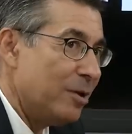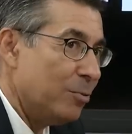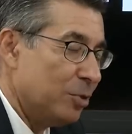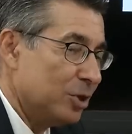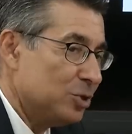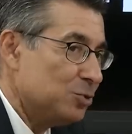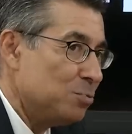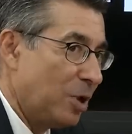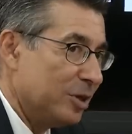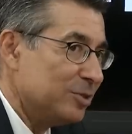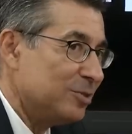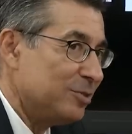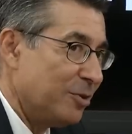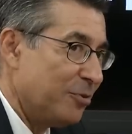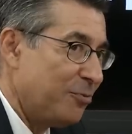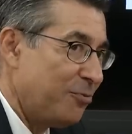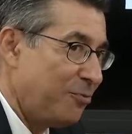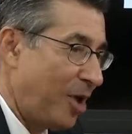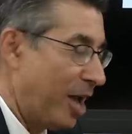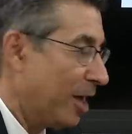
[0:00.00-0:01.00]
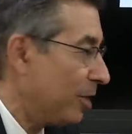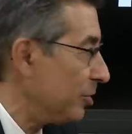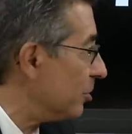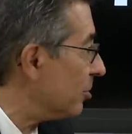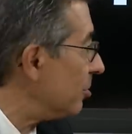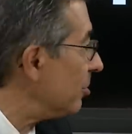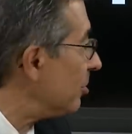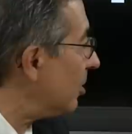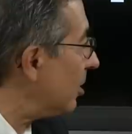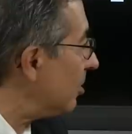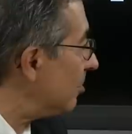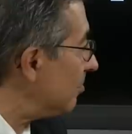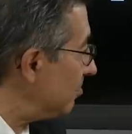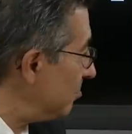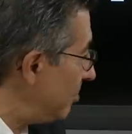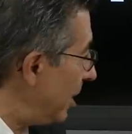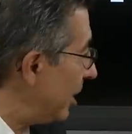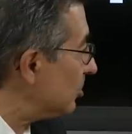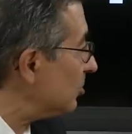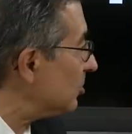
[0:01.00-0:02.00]
which was the failure that
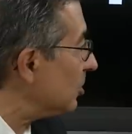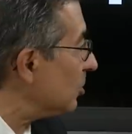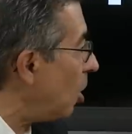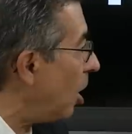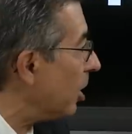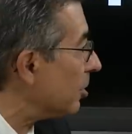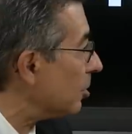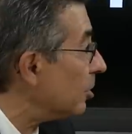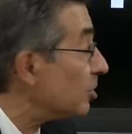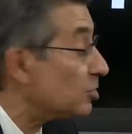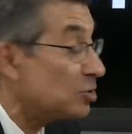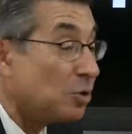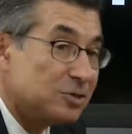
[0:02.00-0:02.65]
makes it on the list.